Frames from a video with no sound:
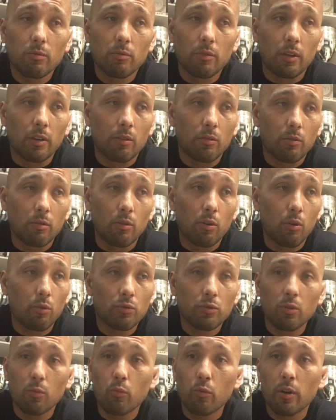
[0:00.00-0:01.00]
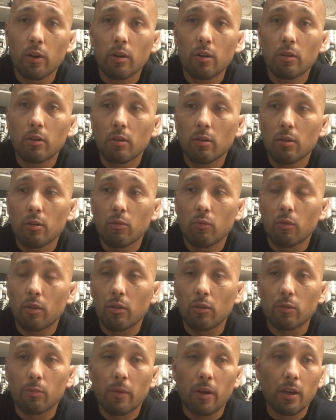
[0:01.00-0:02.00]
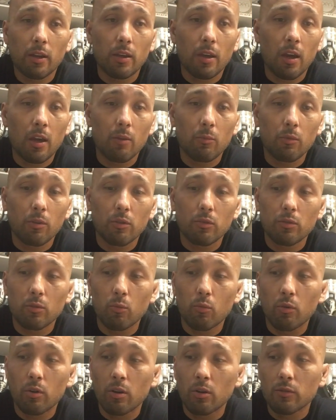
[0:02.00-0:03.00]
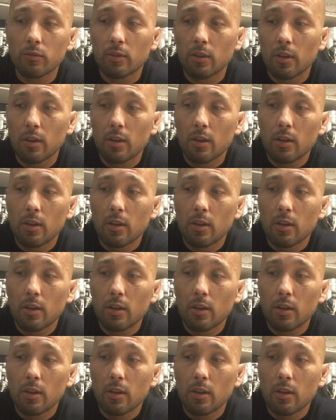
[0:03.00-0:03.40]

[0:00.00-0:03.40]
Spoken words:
Like you go somewhere, whether it's my academy or somewhere else,